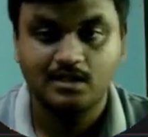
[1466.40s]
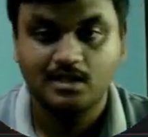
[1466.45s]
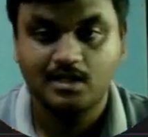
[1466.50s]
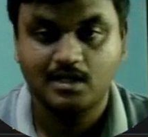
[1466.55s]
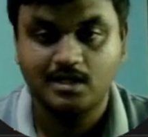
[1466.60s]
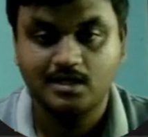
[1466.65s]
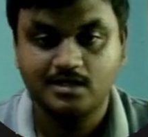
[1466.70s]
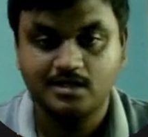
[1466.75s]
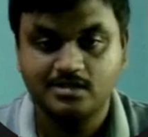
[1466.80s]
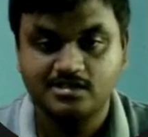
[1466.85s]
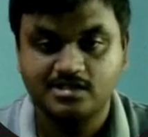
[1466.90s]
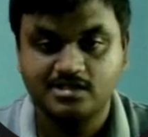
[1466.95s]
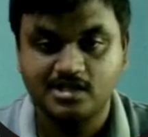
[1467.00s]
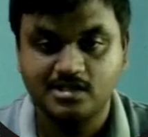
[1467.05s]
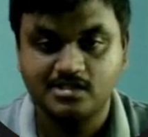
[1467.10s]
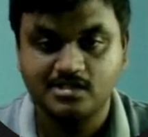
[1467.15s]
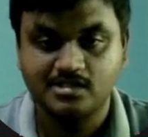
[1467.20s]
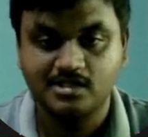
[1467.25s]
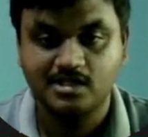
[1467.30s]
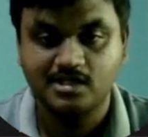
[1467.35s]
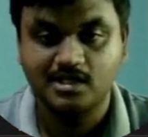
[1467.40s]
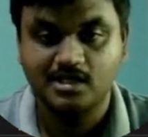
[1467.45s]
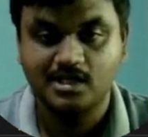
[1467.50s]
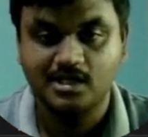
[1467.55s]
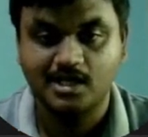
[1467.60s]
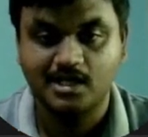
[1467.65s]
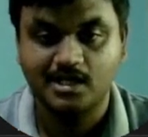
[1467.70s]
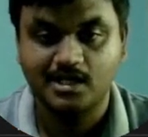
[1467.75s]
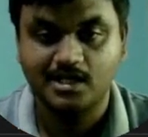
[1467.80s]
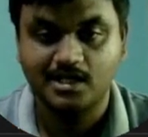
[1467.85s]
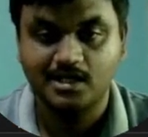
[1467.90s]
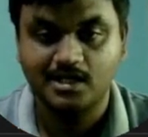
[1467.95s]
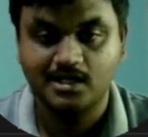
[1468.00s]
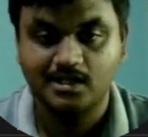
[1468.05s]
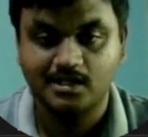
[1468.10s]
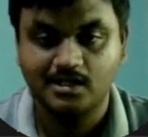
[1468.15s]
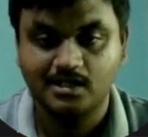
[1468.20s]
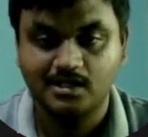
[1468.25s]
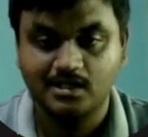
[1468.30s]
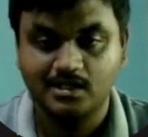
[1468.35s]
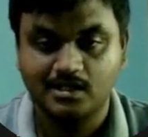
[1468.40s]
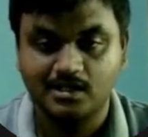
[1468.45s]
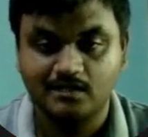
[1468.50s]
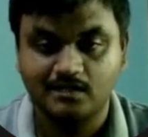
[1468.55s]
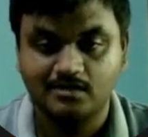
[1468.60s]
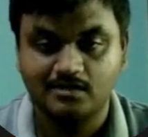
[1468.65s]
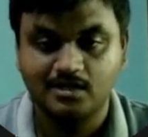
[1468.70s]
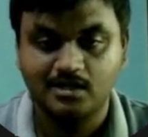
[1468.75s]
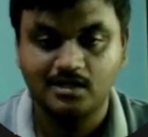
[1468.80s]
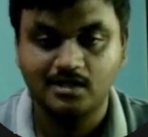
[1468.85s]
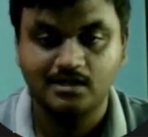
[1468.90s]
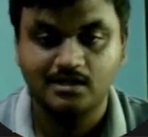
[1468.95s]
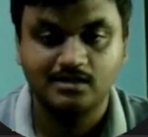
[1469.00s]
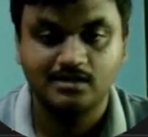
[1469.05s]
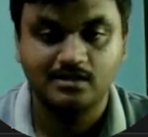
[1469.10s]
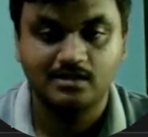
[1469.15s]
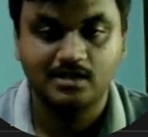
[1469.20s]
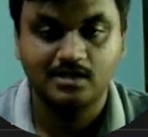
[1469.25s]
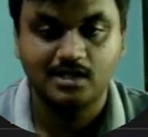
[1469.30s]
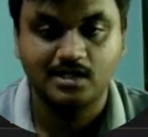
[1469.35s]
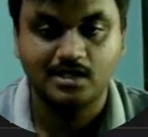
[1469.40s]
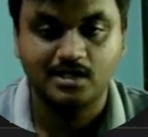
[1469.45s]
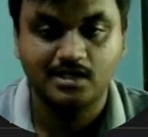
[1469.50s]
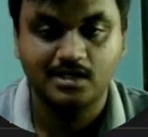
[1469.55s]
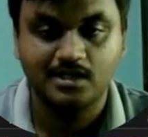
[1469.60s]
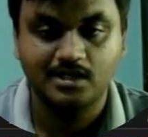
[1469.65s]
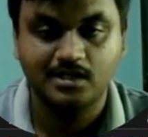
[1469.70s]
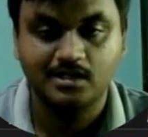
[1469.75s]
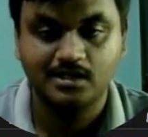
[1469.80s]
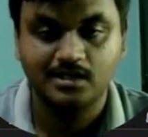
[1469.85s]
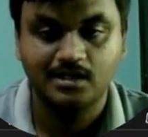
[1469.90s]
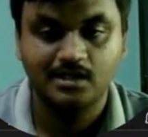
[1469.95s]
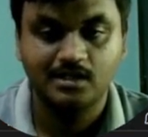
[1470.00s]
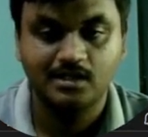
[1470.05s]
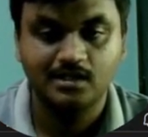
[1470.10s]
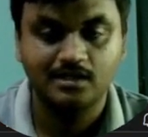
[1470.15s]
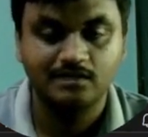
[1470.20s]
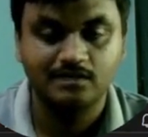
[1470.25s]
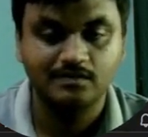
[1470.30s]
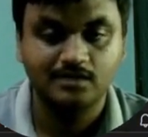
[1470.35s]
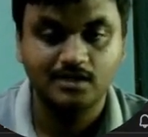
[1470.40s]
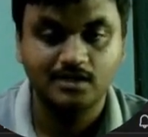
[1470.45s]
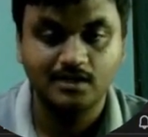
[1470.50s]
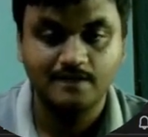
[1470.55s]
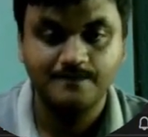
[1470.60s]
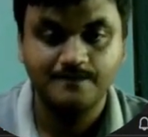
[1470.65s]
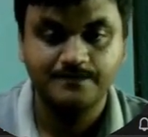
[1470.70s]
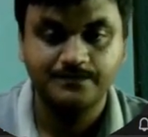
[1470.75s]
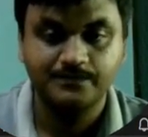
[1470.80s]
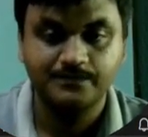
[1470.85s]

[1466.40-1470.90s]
and change here content. Give the in the content here, give the